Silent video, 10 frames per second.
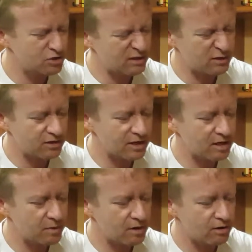You just have to think
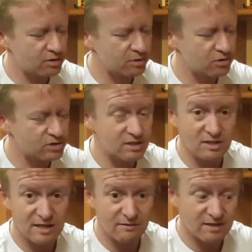a bit harder because it
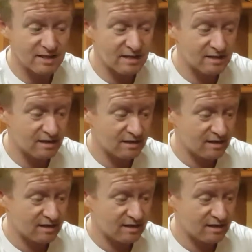doesn't have the centre.